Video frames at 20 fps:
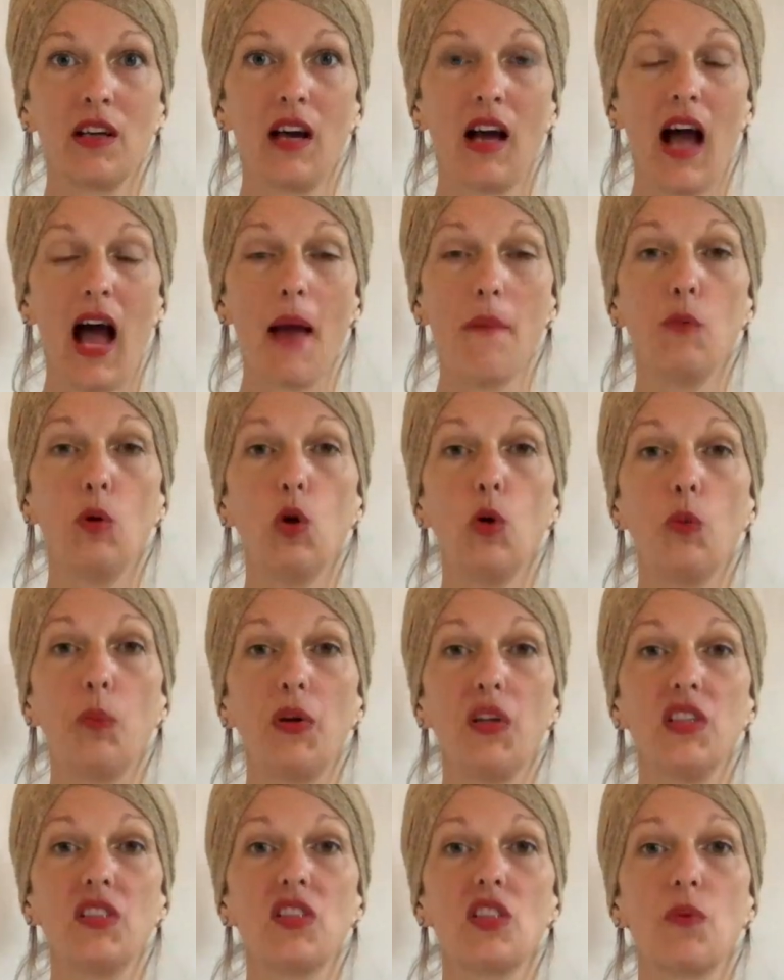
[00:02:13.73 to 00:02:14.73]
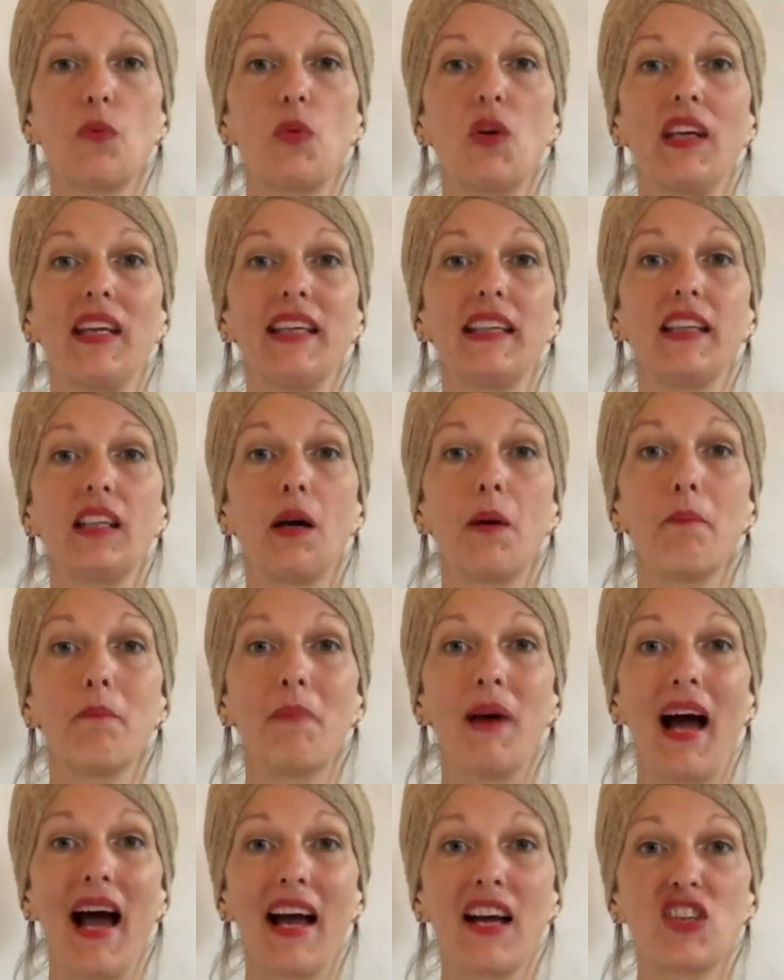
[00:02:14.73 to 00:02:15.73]
I'm open to bringing
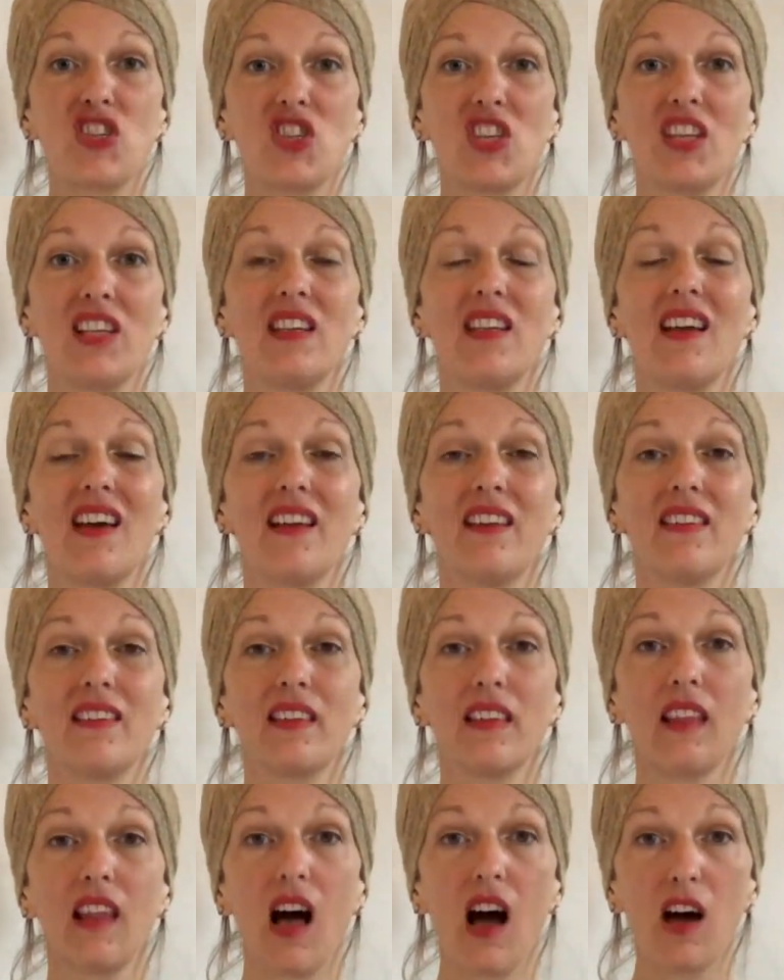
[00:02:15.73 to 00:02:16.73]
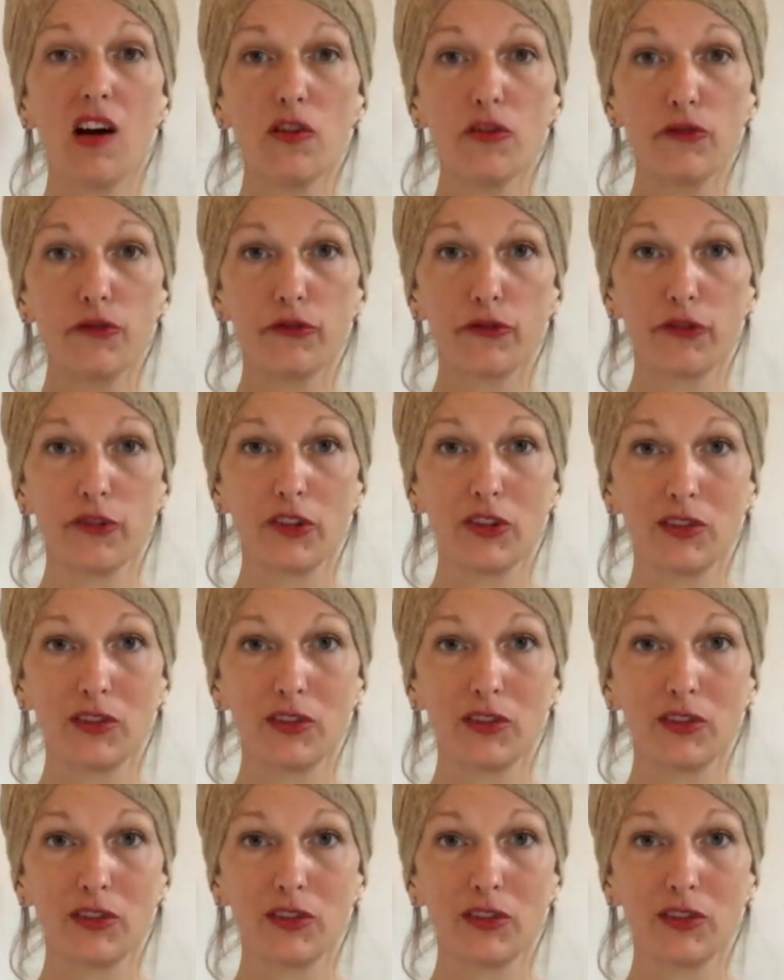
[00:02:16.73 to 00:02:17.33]
compassion and love,